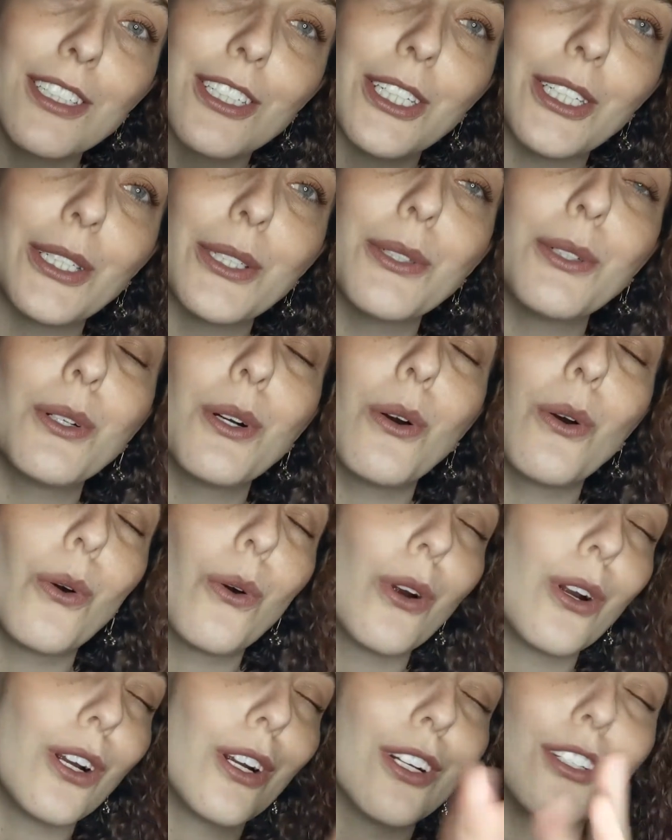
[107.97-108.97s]
to you,
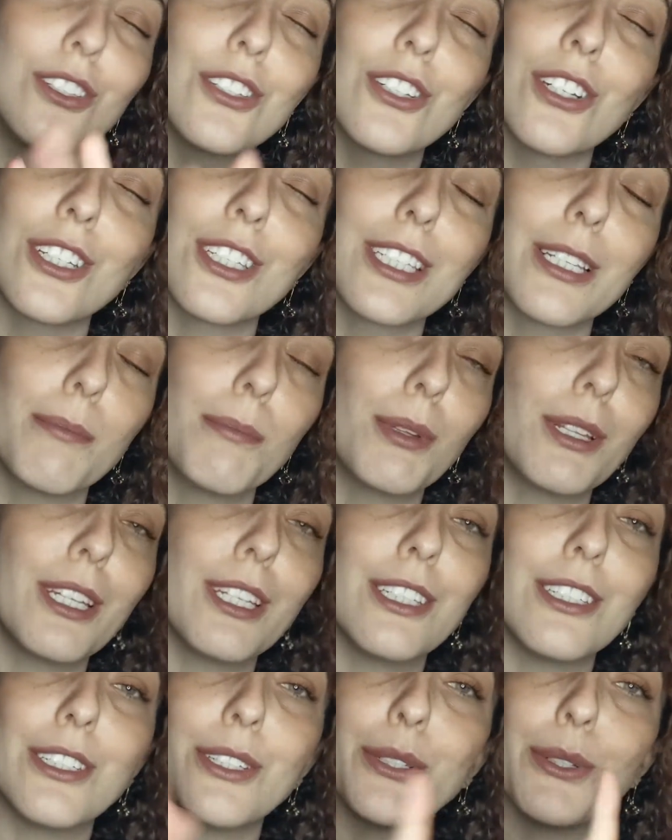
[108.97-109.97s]
or just
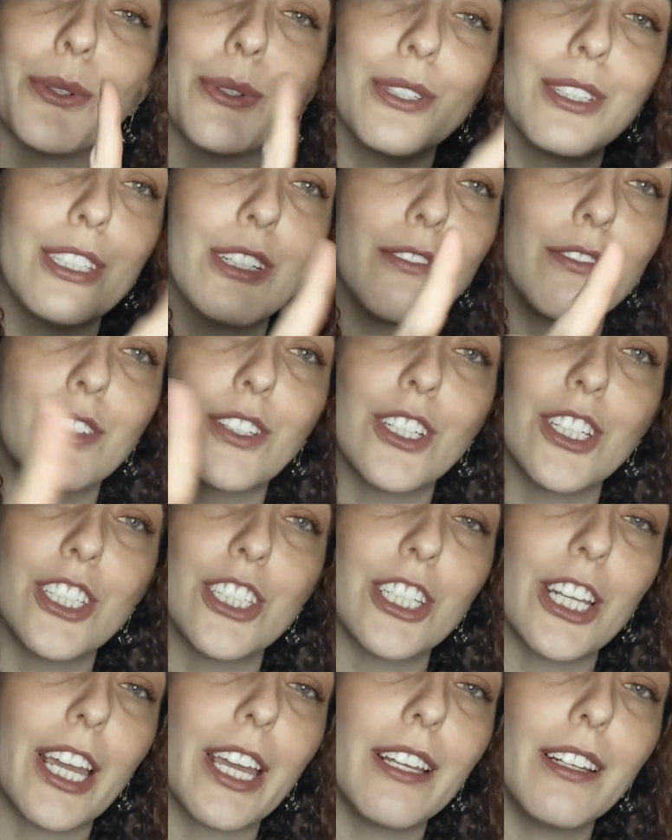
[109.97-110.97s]
simply to
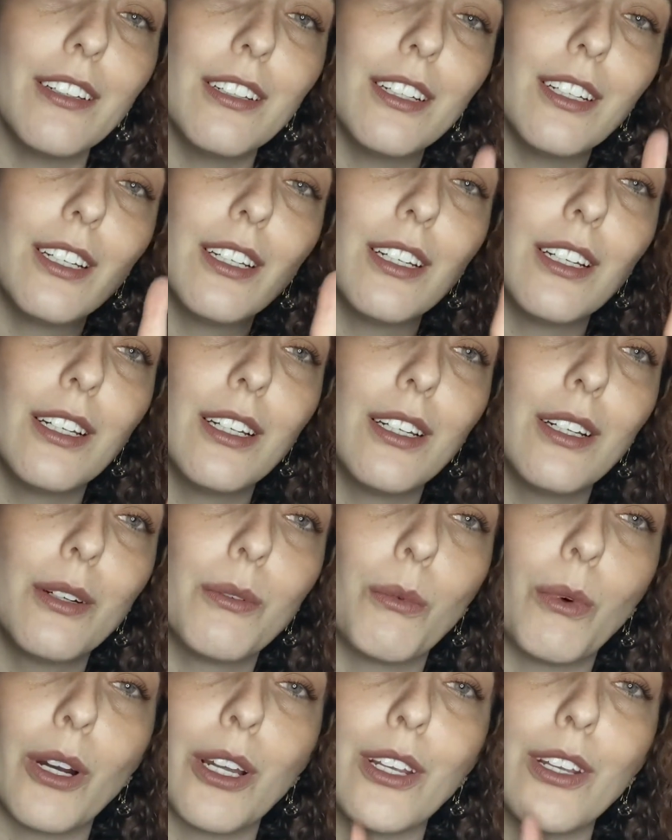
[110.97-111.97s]
differentiate
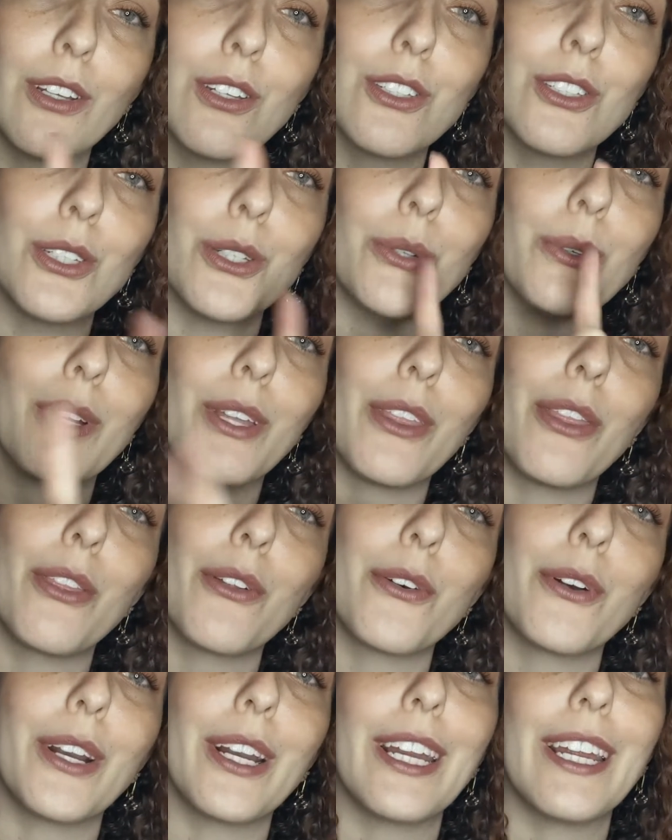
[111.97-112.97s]
one, two, and
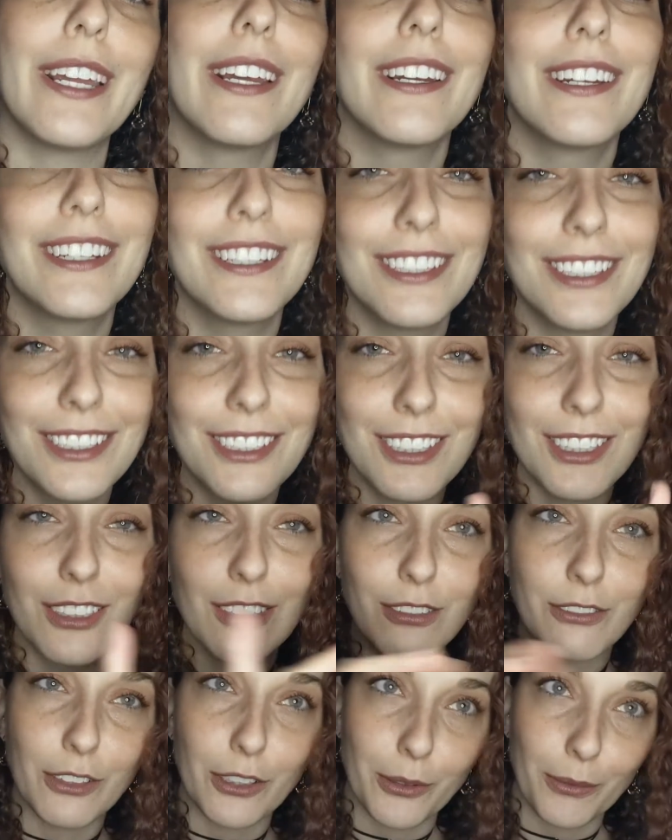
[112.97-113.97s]
three
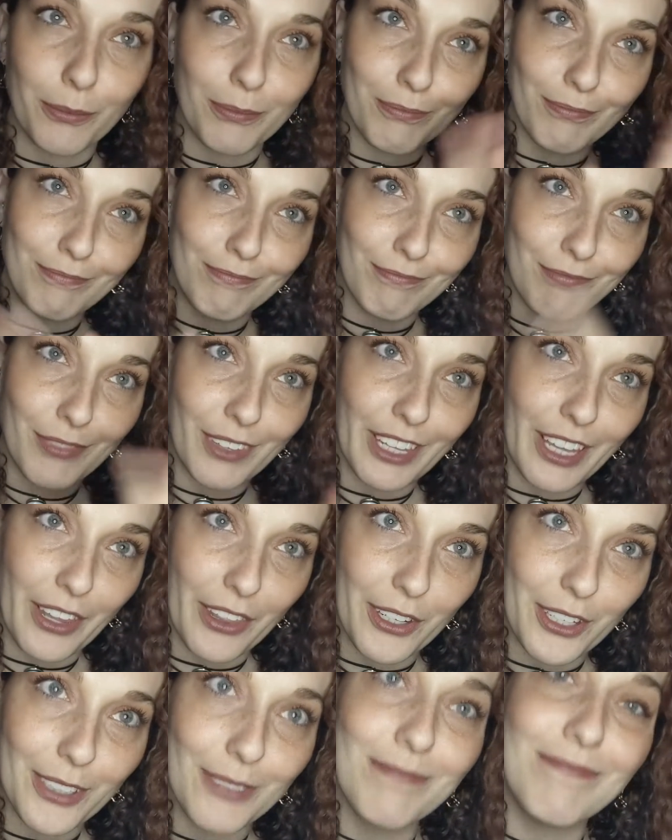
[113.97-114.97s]
from the
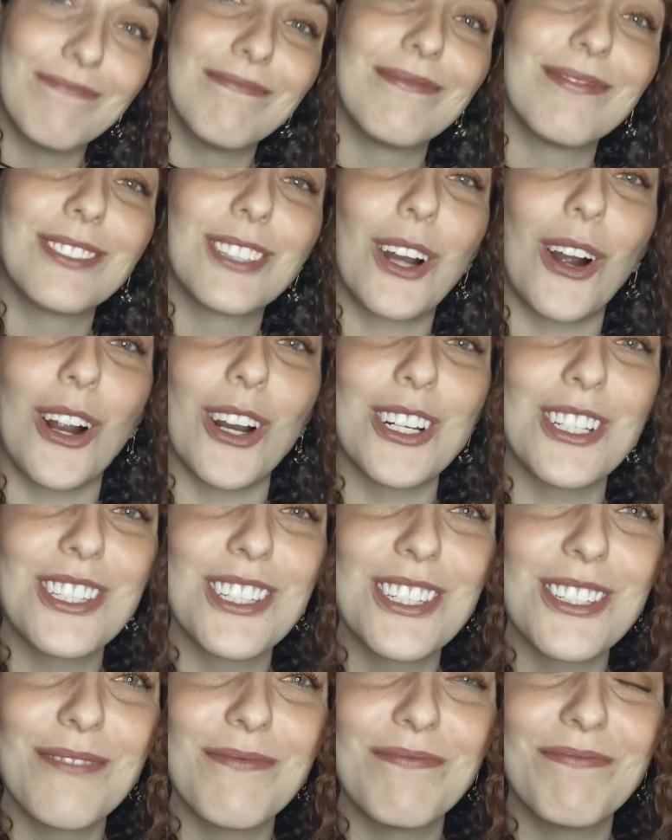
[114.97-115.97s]
other
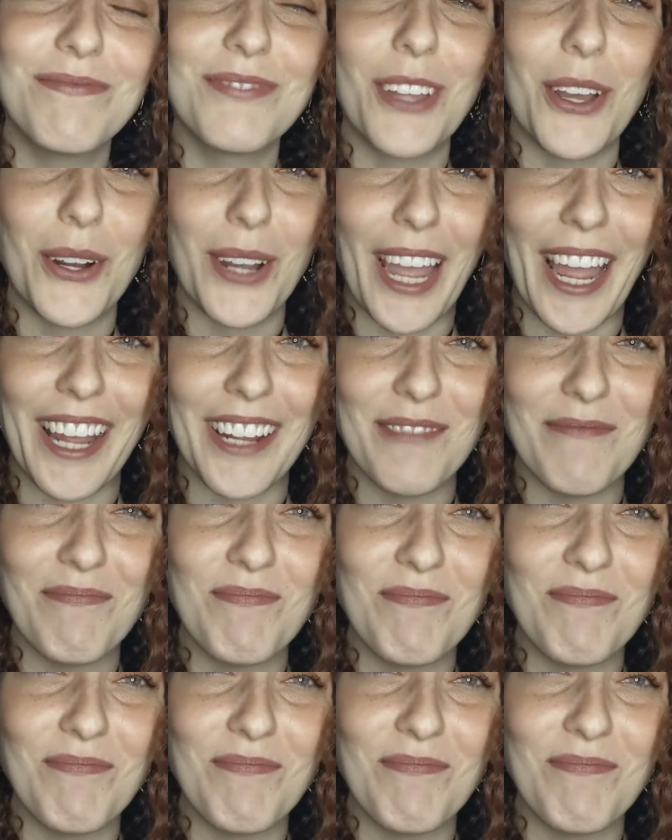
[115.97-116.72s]
cards. Okay?